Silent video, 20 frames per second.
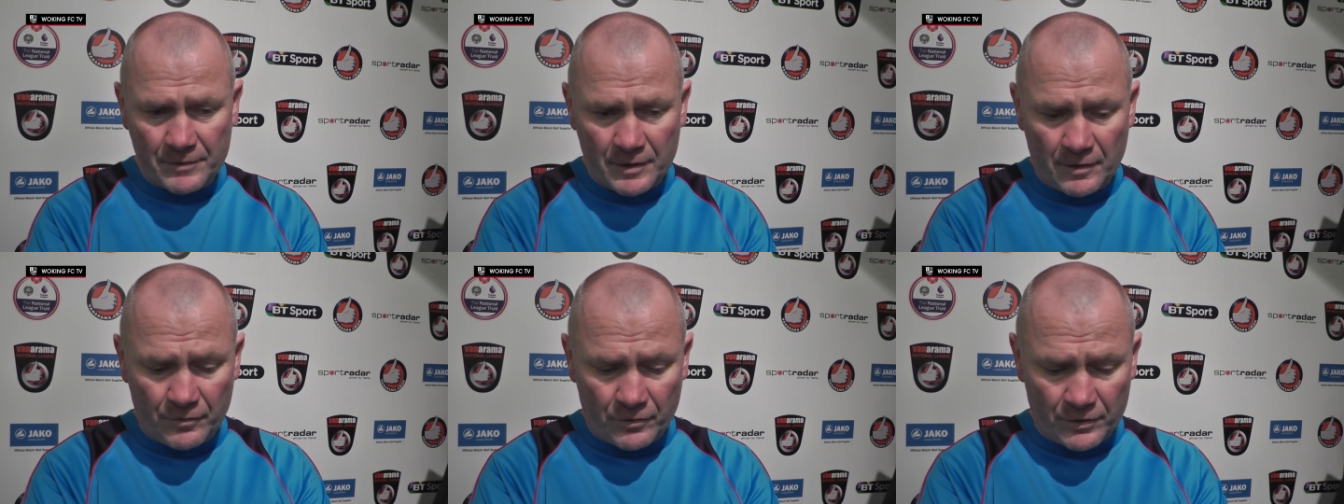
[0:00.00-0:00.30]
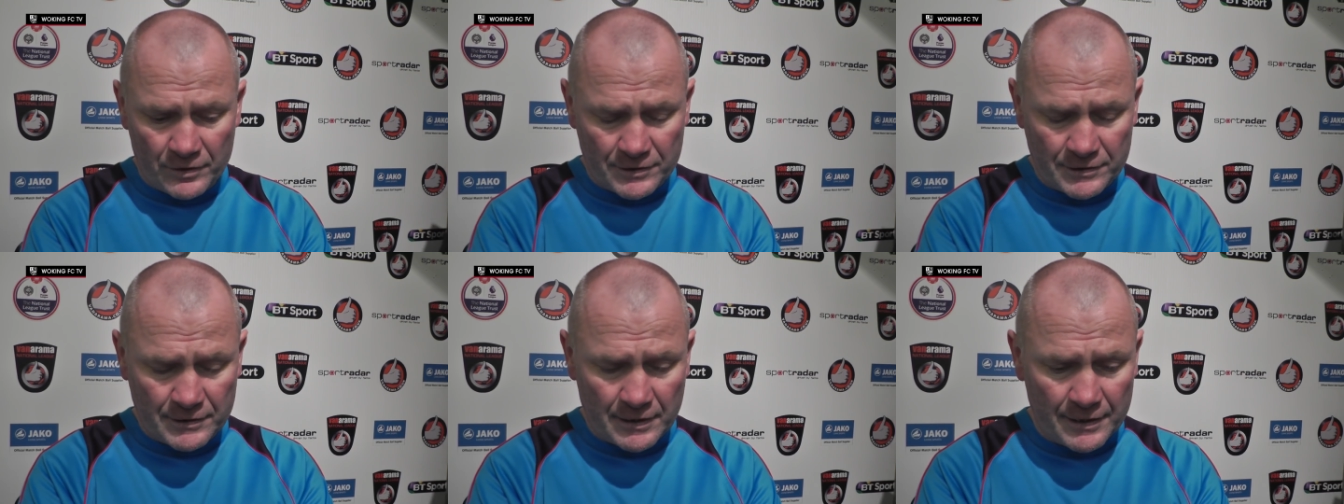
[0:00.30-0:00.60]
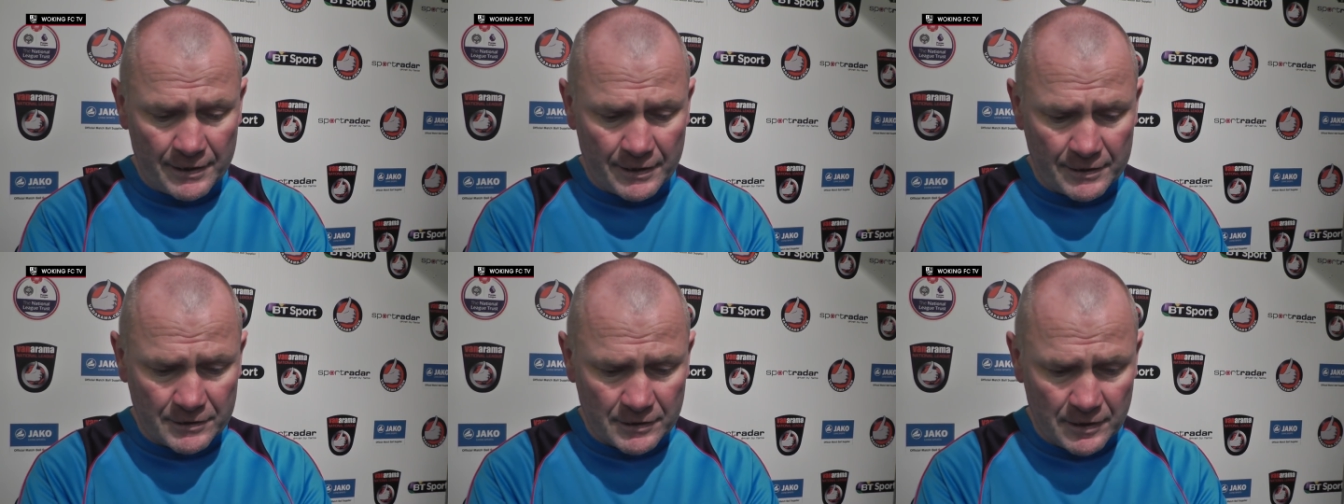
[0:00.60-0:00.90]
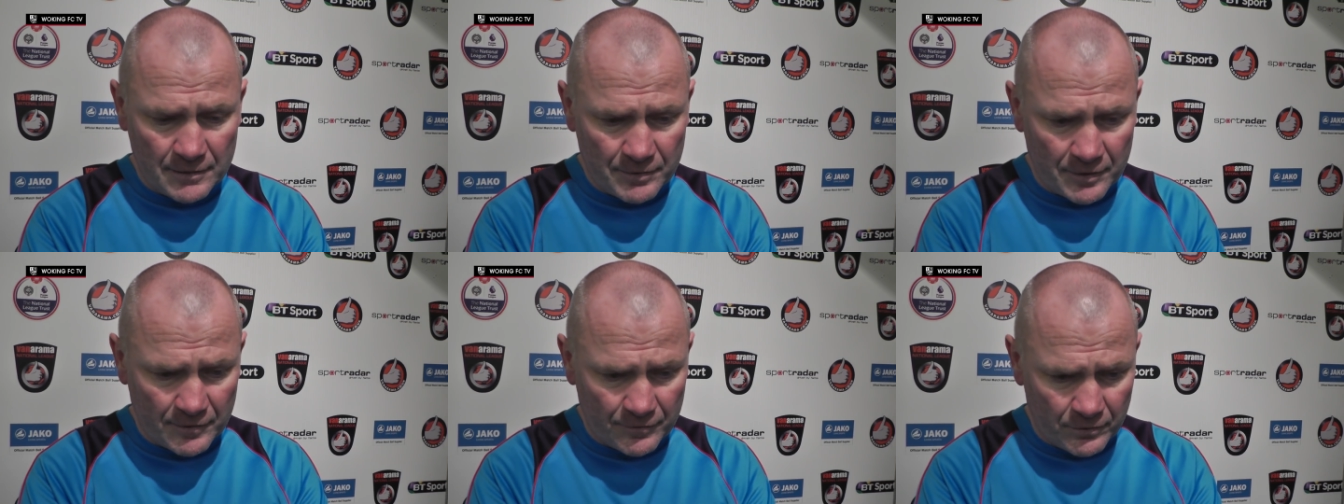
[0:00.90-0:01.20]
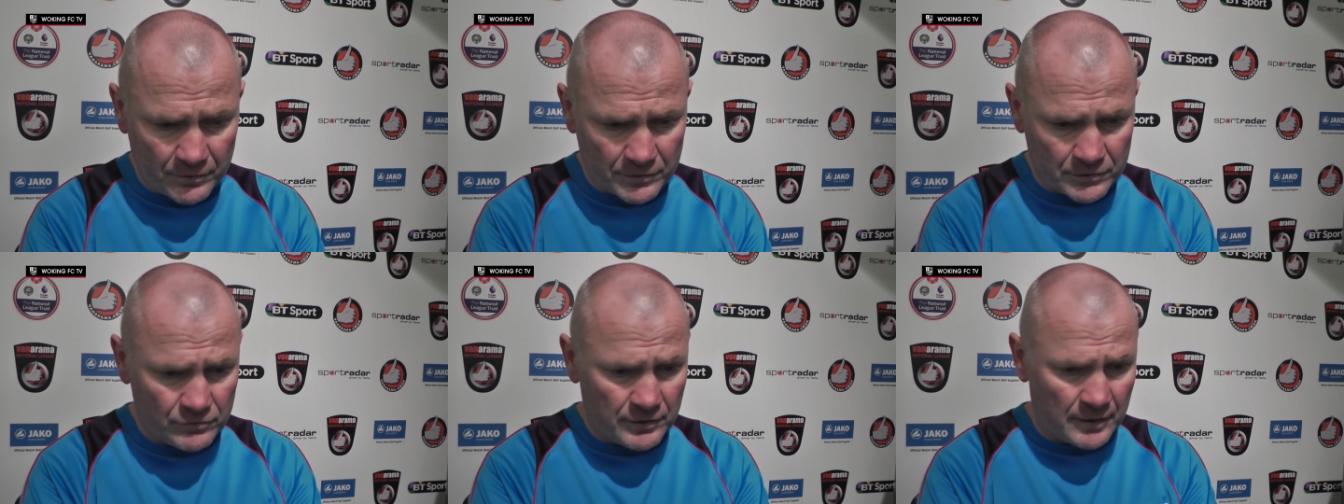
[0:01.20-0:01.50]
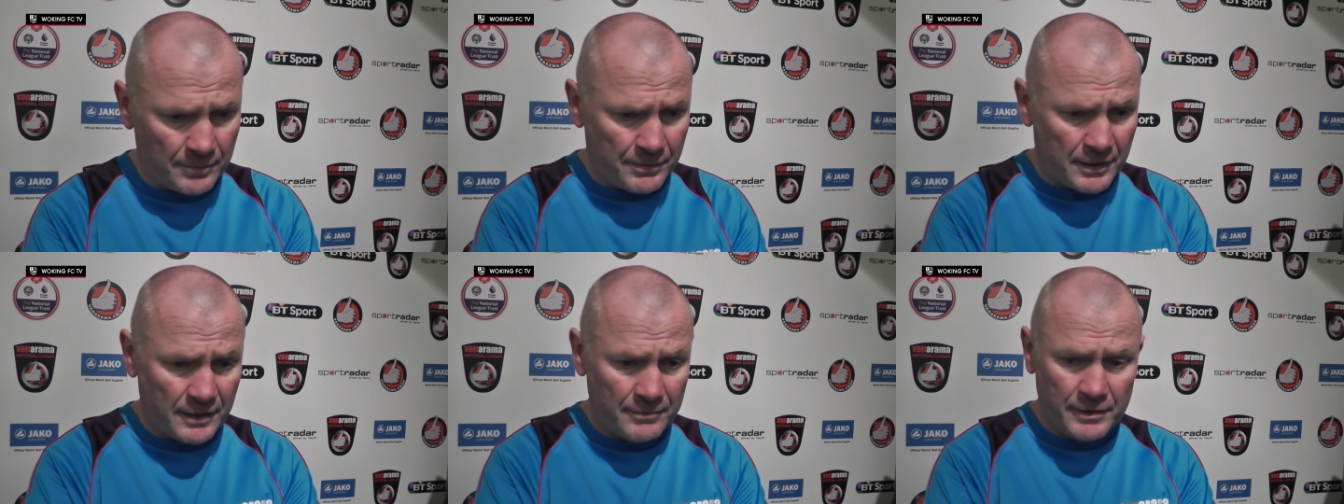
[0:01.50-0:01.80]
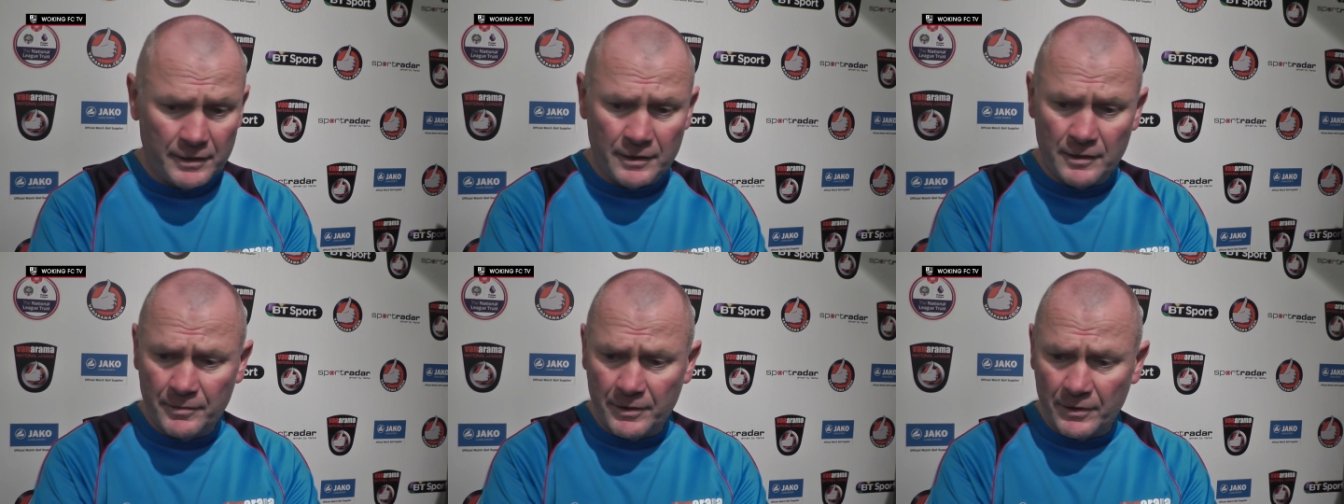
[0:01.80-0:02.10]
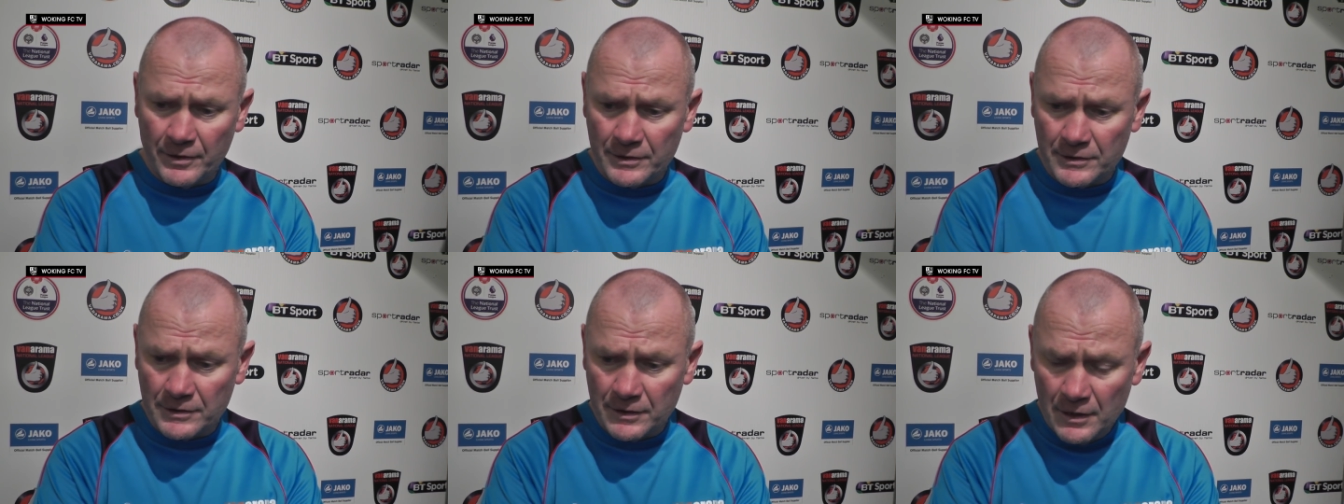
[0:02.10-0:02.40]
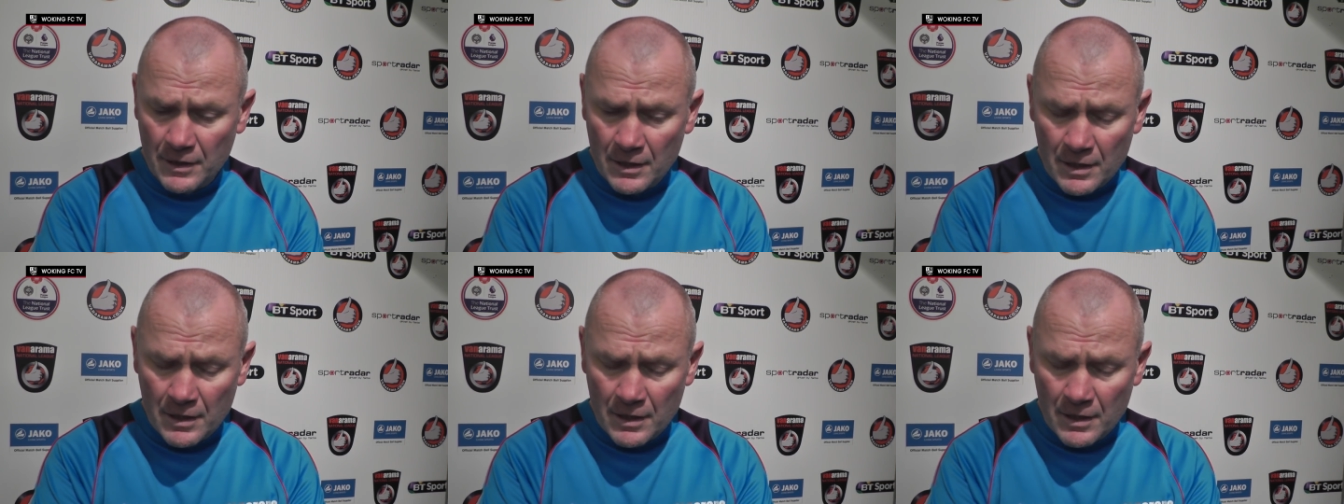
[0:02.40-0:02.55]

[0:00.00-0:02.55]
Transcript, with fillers: I thought the standard slip, and I thought it was crap by me, to be honest.